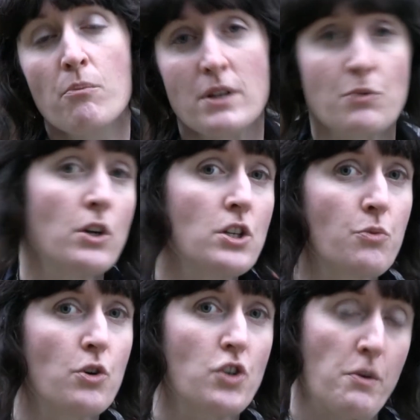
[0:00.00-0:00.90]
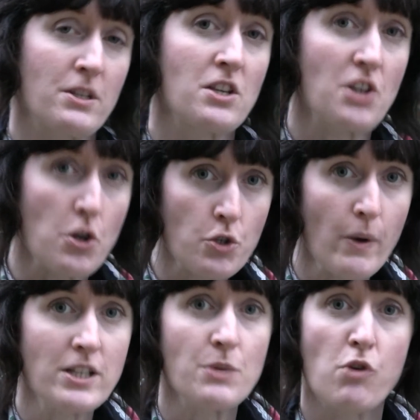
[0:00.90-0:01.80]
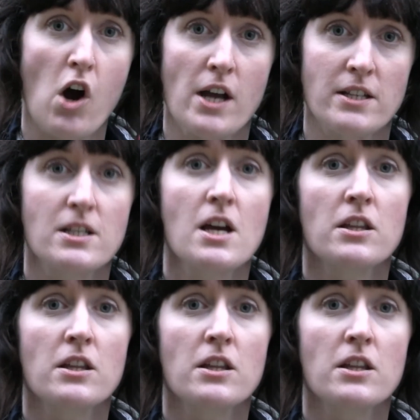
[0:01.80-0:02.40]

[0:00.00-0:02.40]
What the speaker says: Miss Wanda's Wardrobe is a social enterprise